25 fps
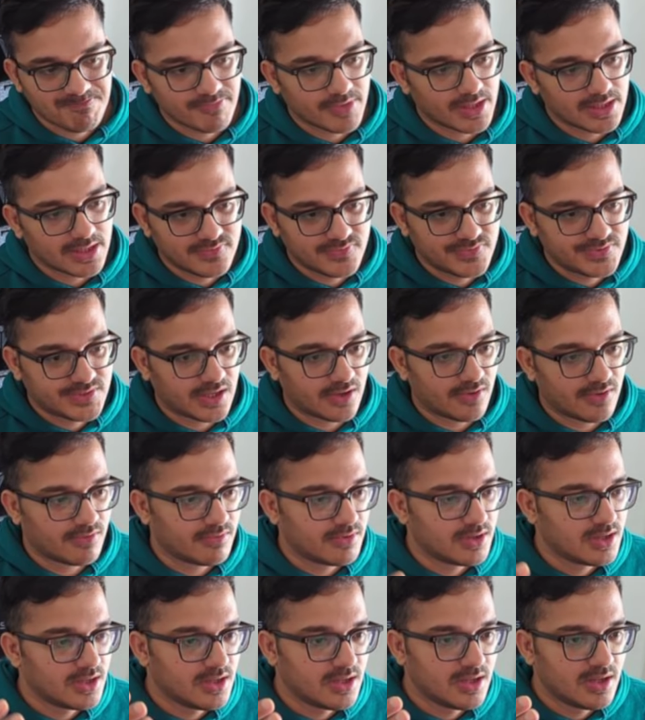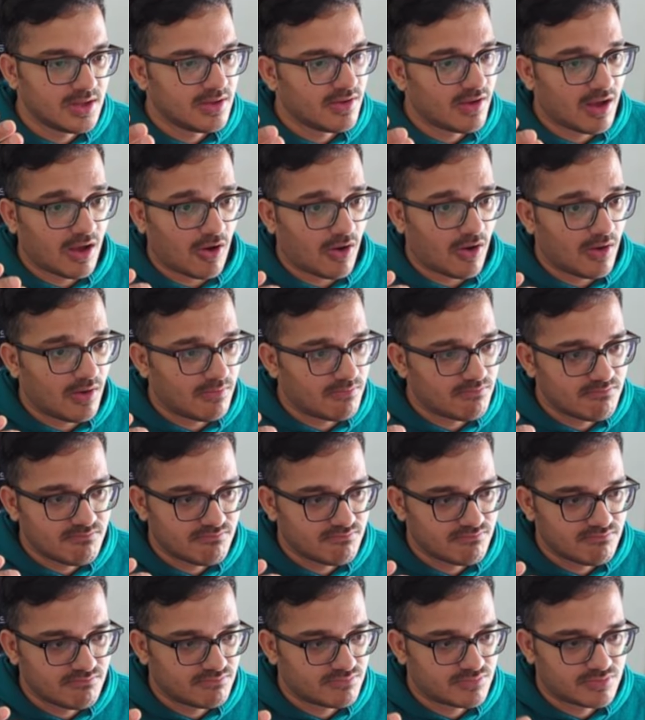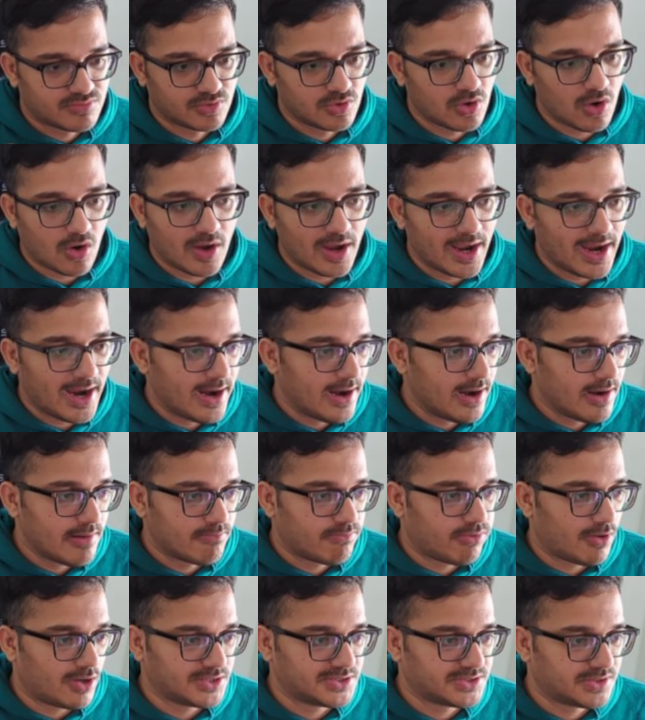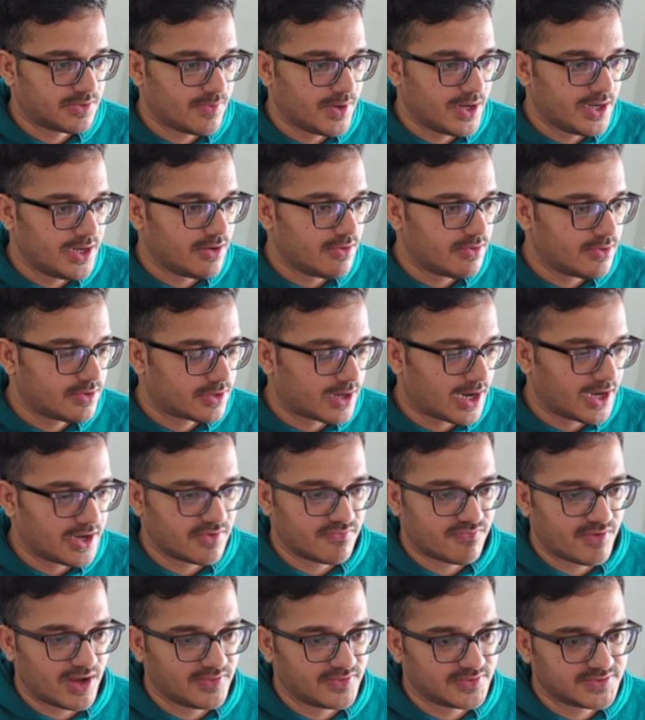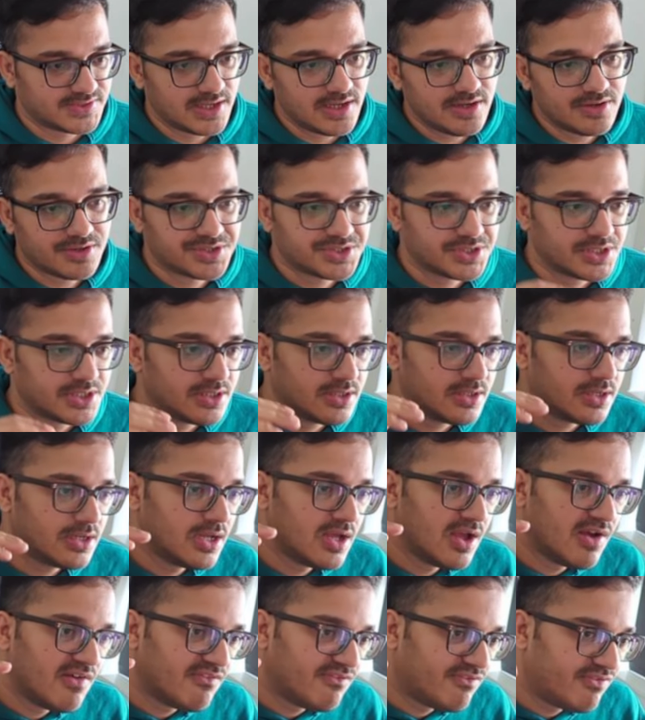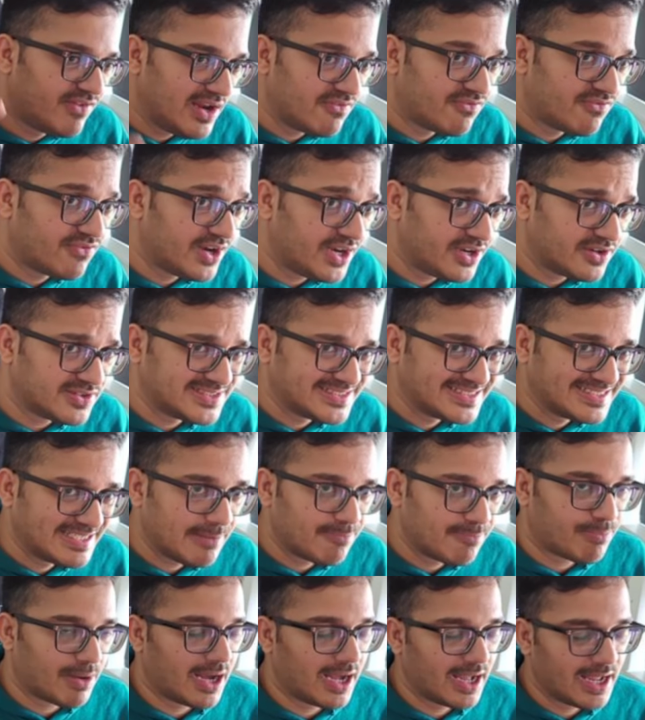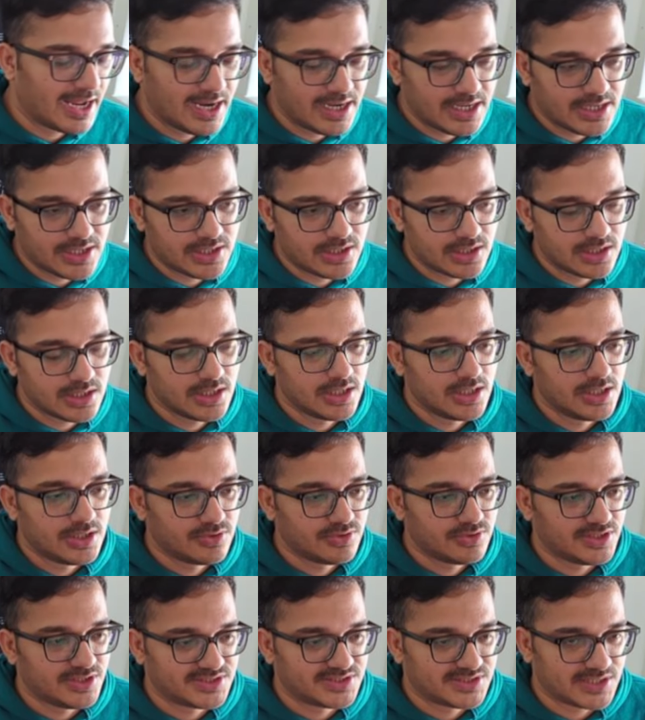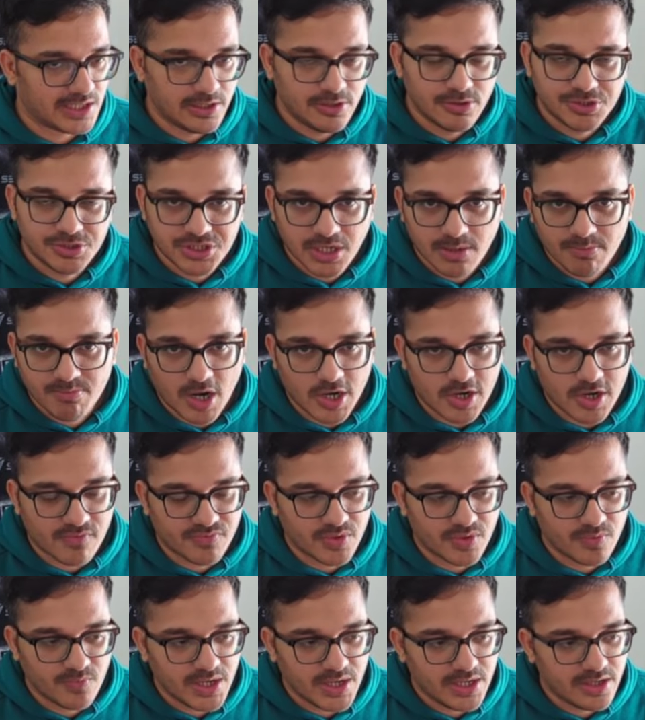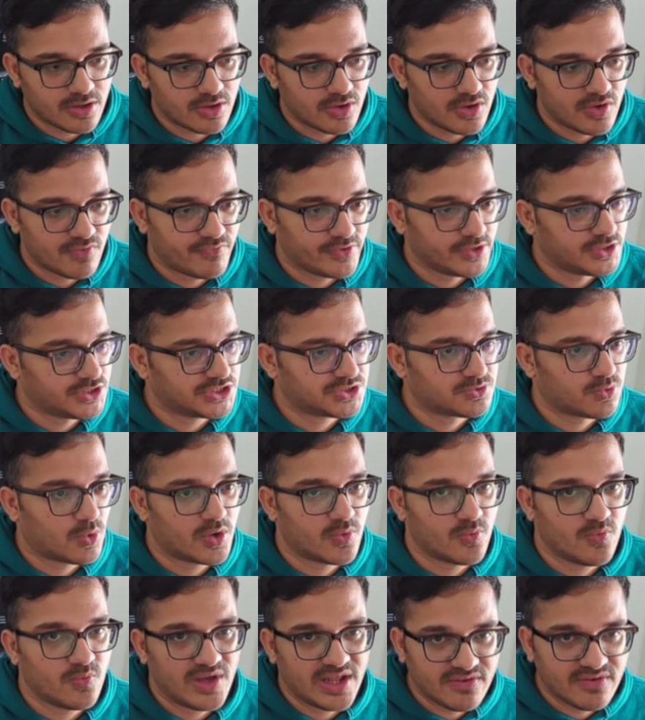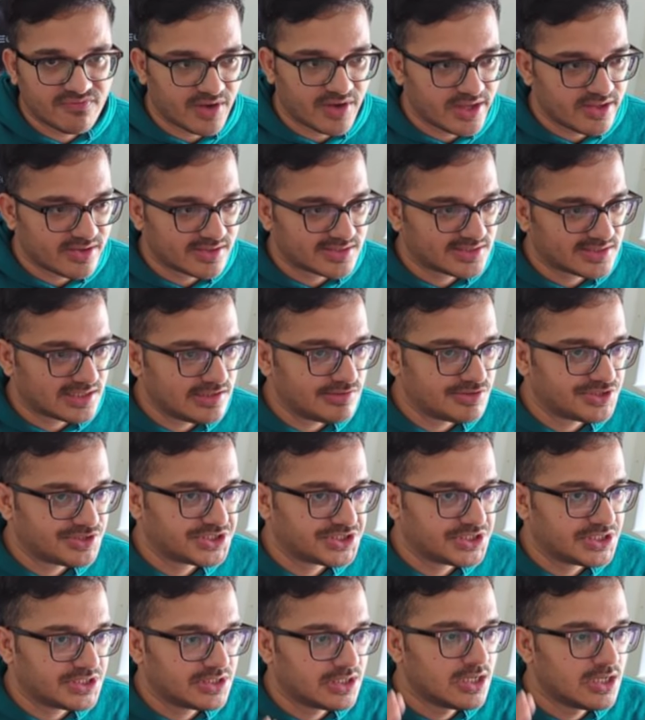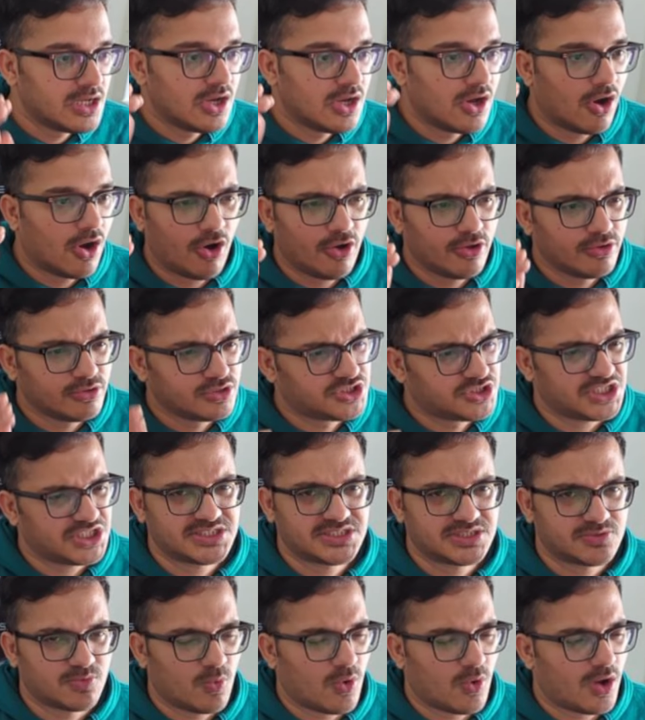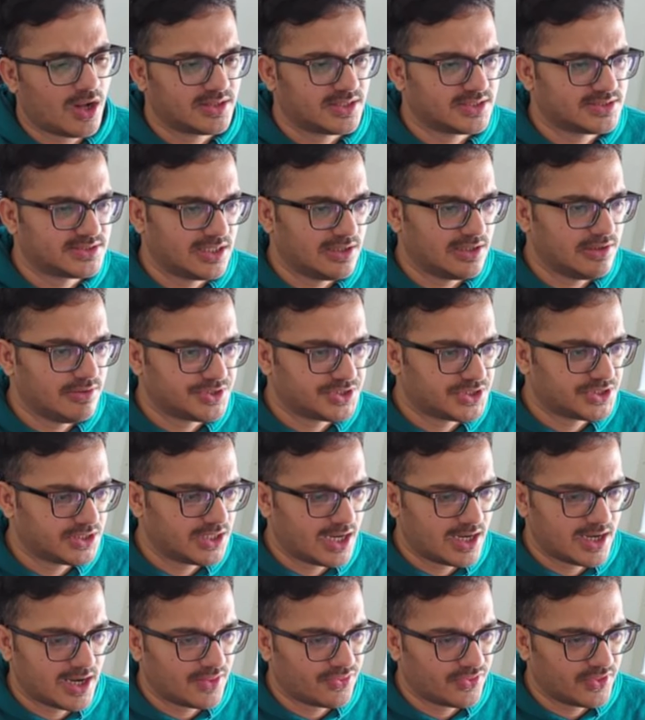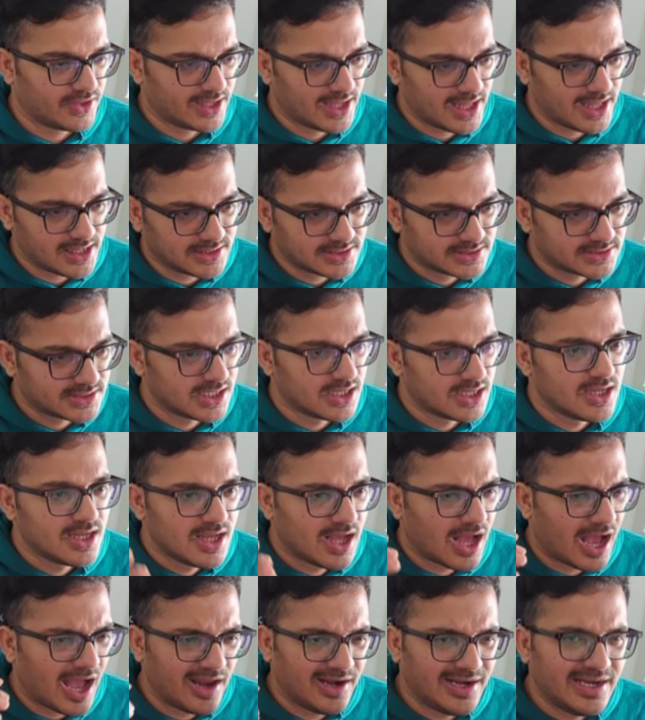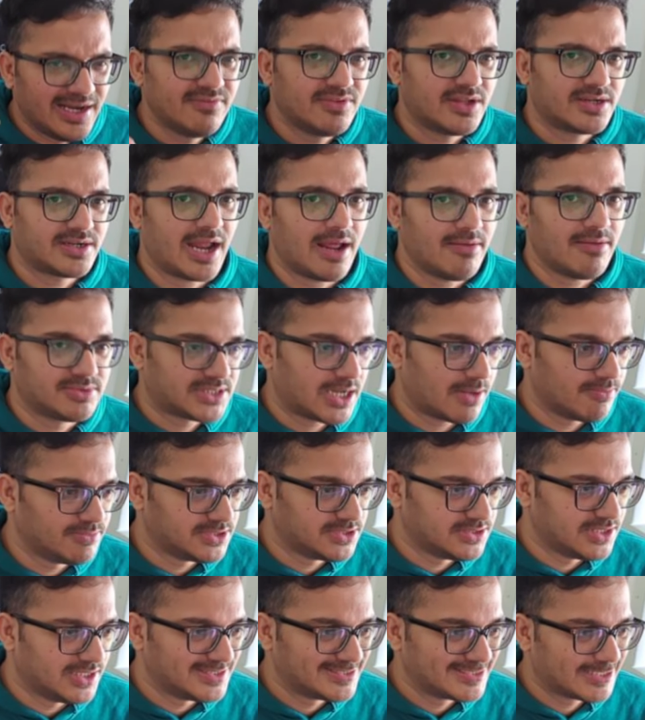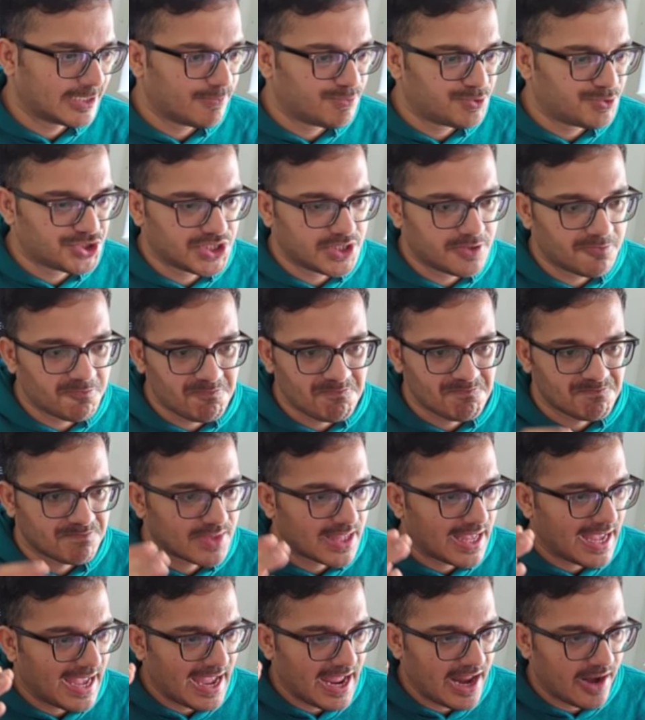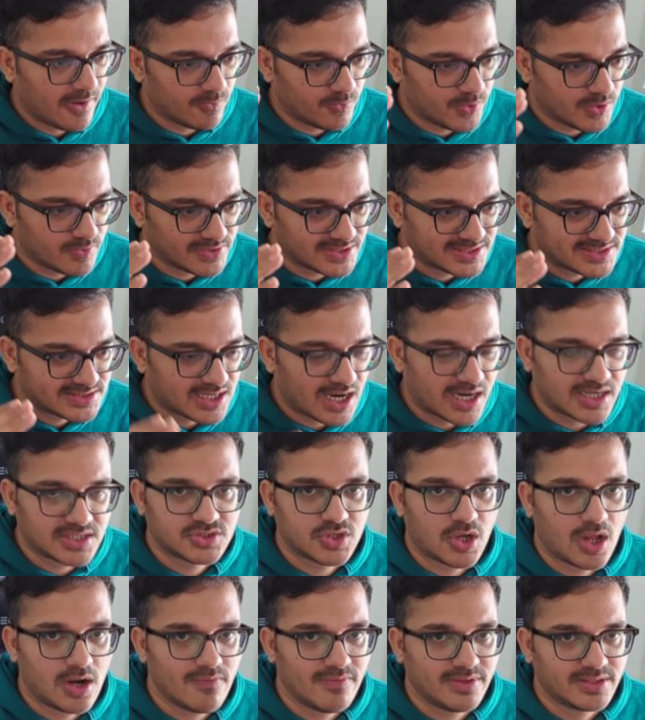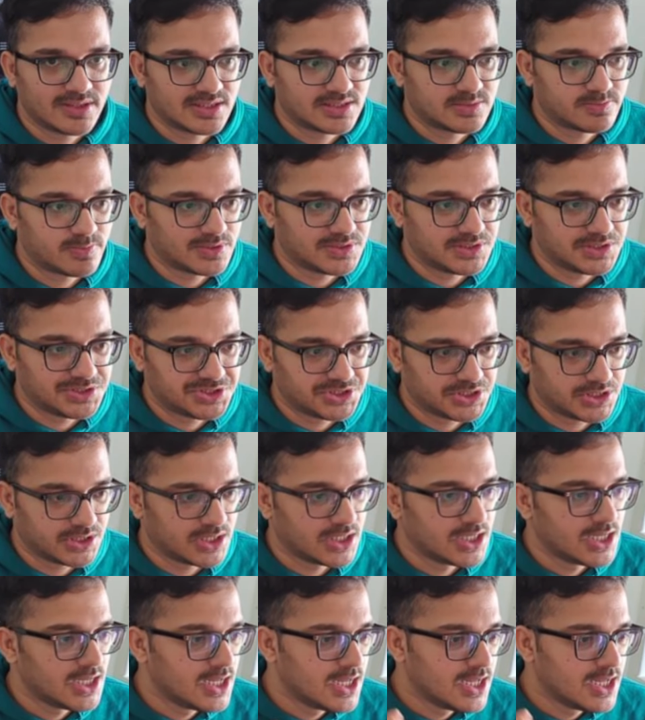So go ahead and pause the video and try to find the solution. Feel free to skip ahead to the solution part of the video if you just want to verify your solution or you just want the solution and nothing else. I'll leave the timestamps in the description and we will start solving this position.